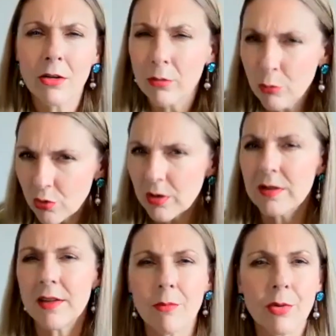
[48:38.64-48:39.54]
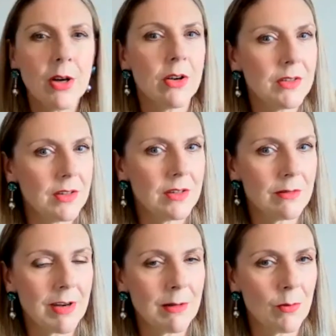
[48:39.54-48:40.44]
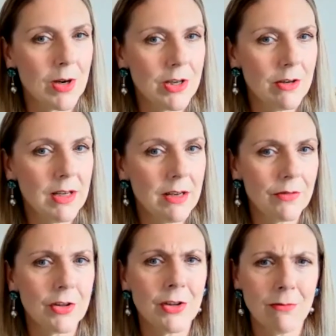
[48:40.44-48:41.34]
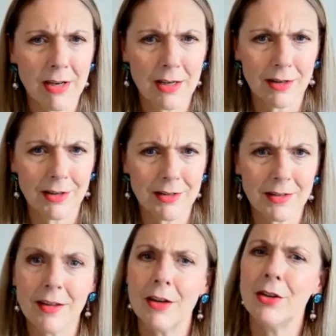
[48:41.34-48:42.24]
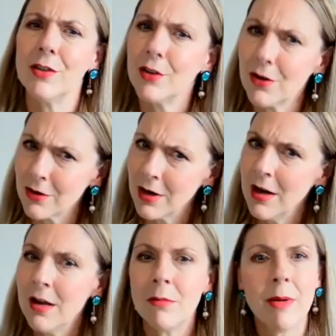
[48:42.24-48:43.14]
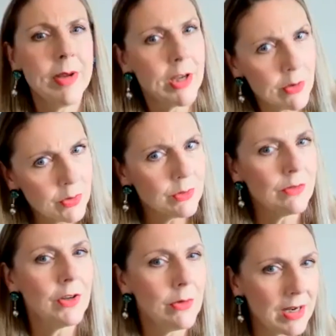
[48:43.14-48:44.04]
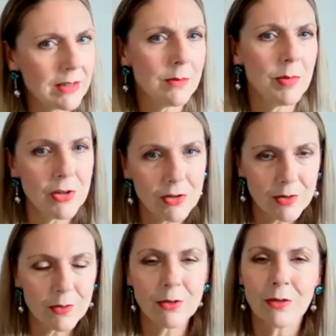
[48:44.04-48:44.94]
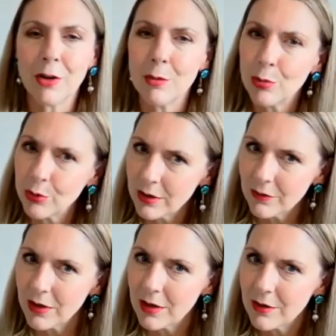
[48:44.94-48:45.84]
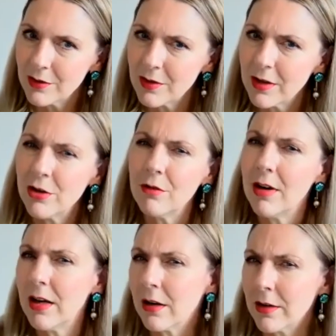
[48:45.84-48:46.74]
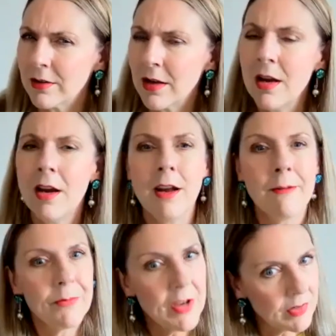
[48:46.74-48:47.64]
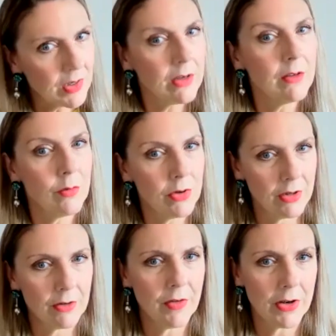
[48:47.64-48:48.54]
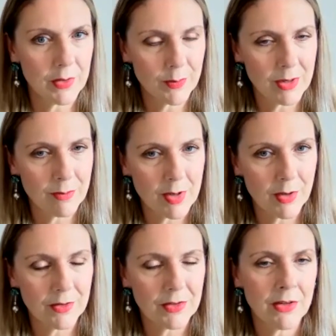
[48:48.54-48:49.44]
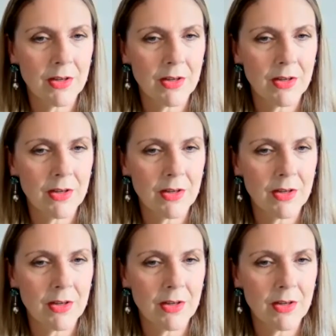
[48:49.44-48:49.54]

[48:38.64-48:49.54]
there are more contemporary artists around where you live than you realised. And then you start maybe going to a few exhibitions or a few previews. And then you realise this kind of work floats my boat.